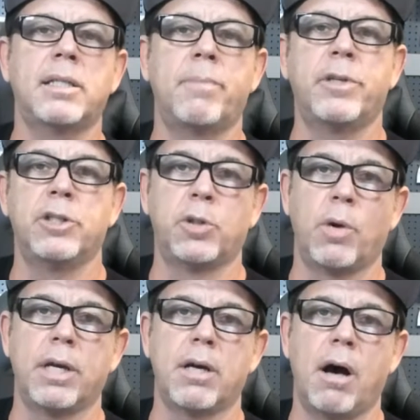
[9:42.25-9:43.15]
up the
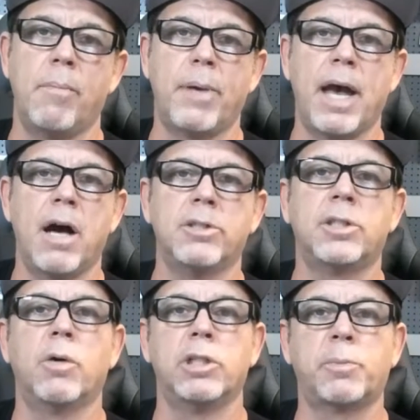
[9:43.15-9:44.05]
joint compound
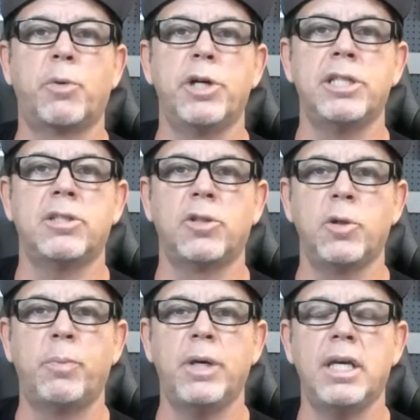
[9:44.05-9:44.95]
so it's pretty
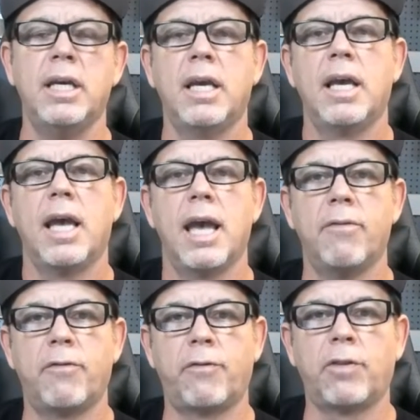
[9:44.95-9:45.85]
soupy
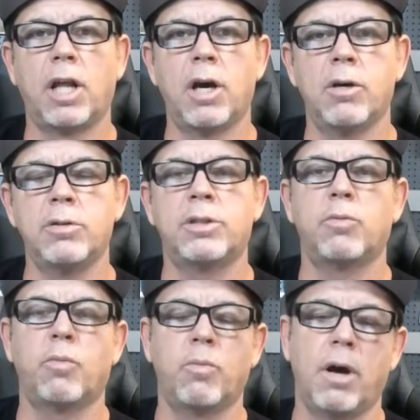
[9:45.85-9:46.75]
and flows
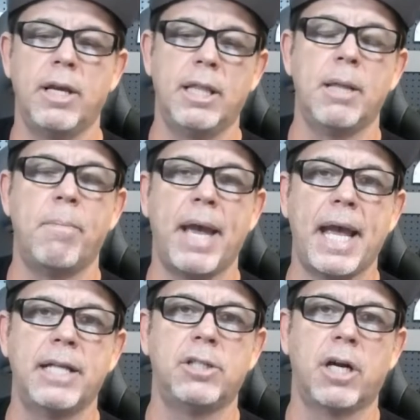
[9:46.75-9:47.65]
in the
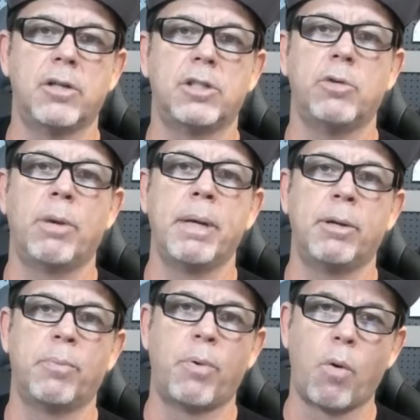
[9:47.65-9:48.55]
banjo. So you want to be
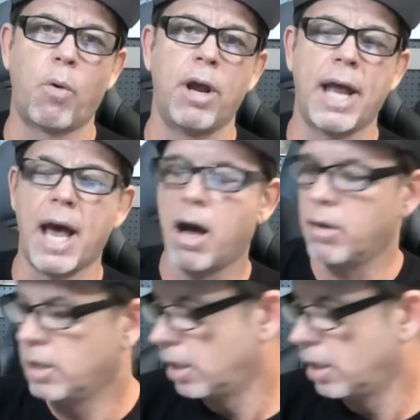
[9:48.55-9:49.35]
able to pour it out.